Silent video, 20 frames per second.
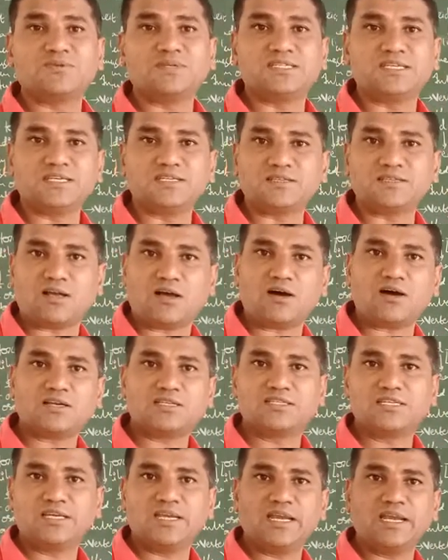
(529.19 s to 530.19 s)
which is
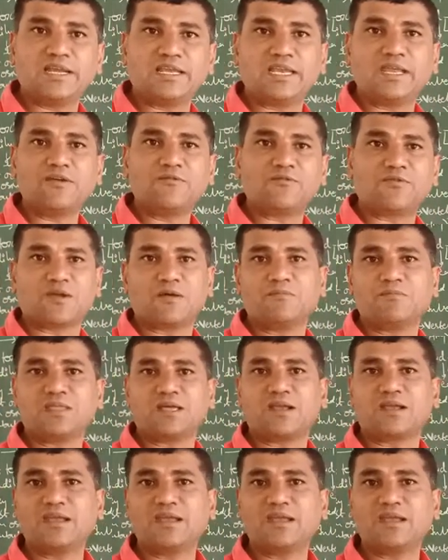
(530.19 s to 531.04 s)
originating from the